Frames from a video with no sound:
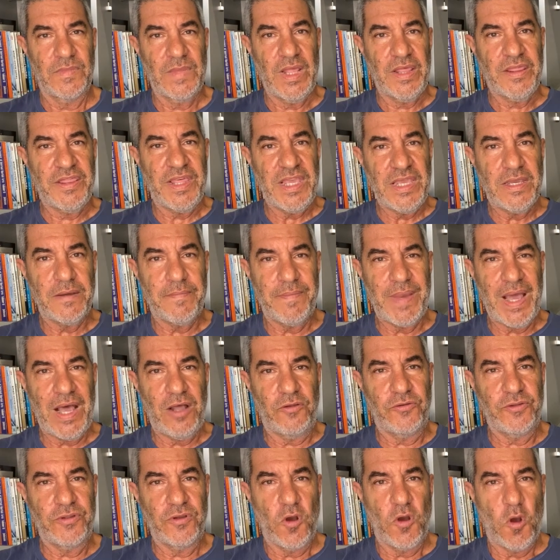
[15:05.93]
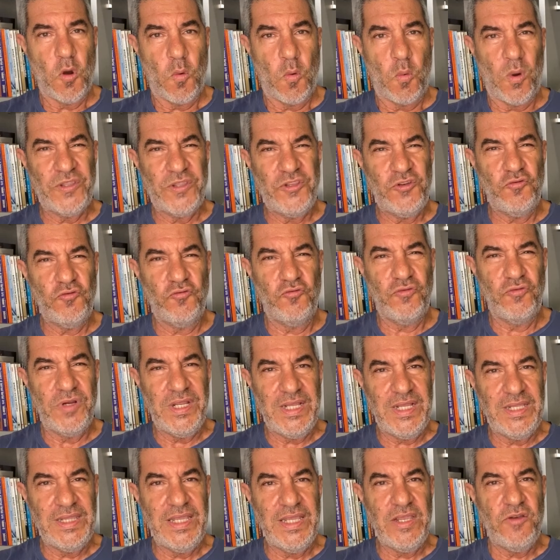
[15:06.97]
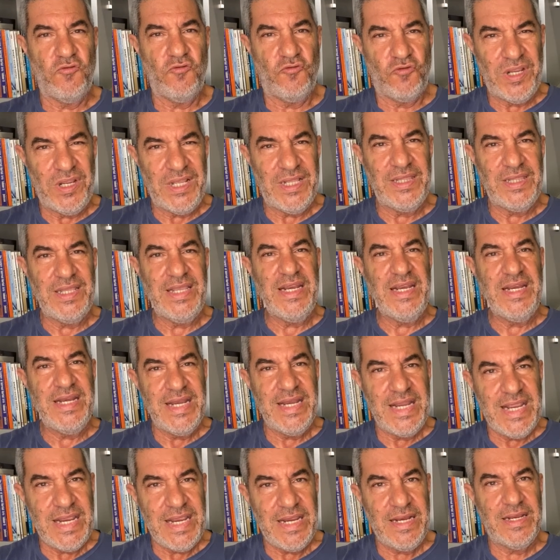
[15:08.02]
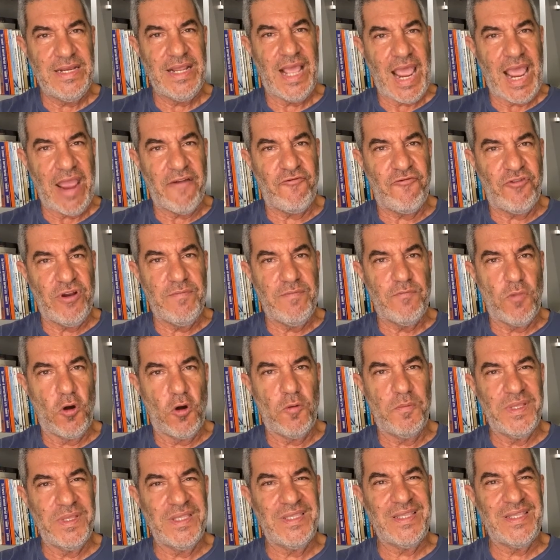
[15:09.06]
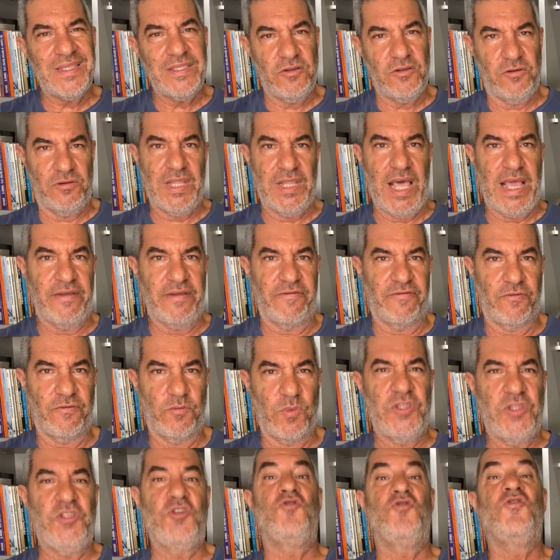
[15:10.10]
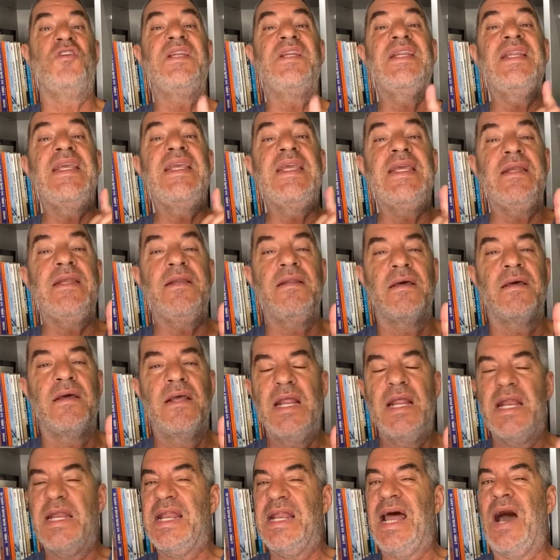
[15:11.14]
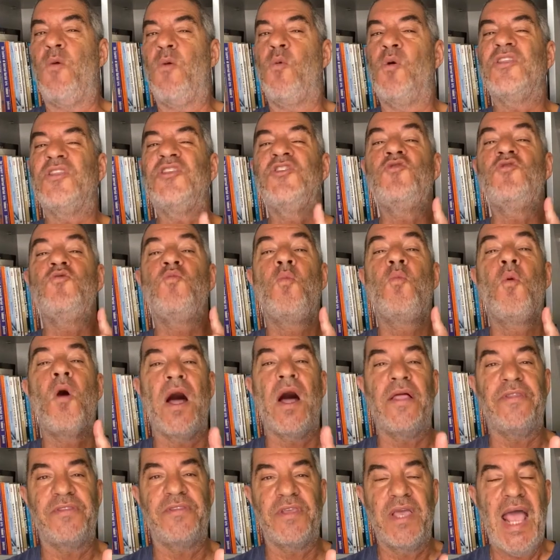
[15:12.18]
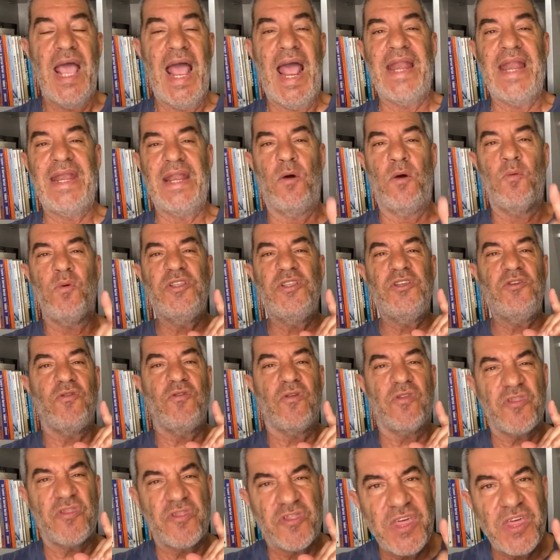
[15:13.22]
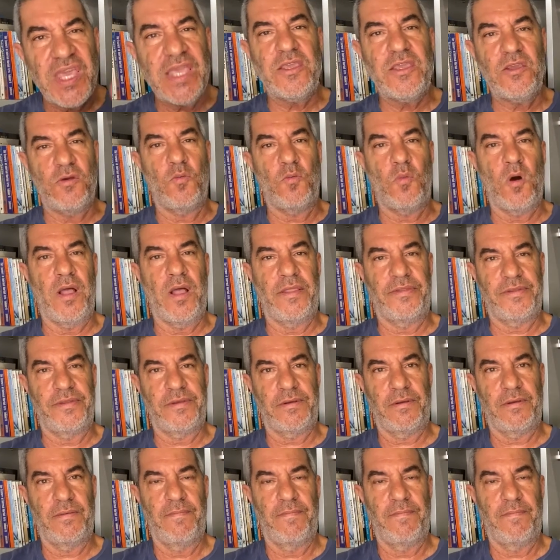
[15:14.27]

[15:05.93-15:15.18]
Think about what you really, really need every moment in your life. What you need, not what you want, and not what you think you want.